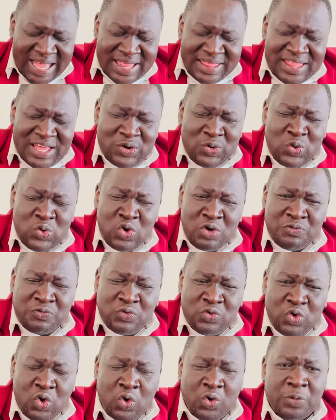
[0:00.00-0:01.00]
the rule
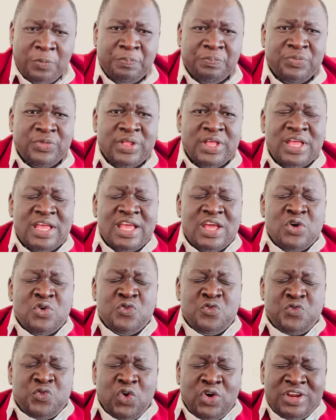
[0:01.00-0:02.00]
of law,
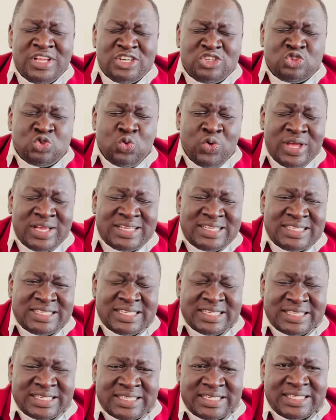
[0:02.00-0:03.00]
for it to
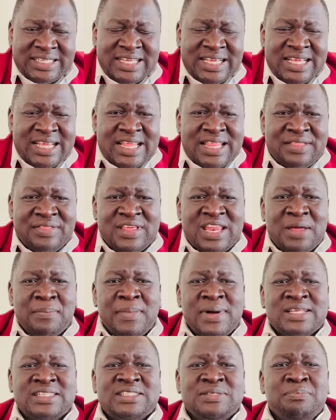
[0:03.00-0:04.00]
exist, there
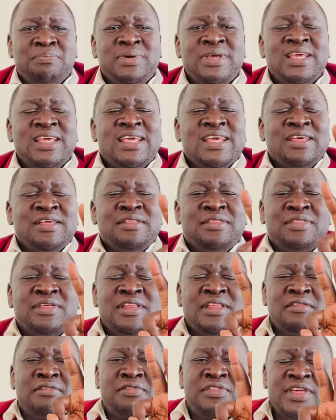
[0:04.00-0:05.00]
must be
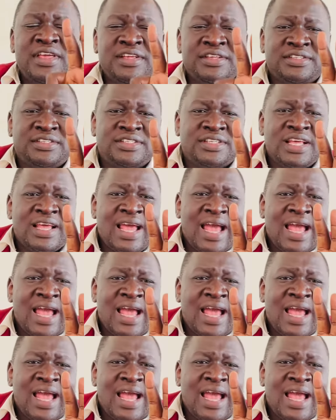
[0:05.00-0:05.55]
three things.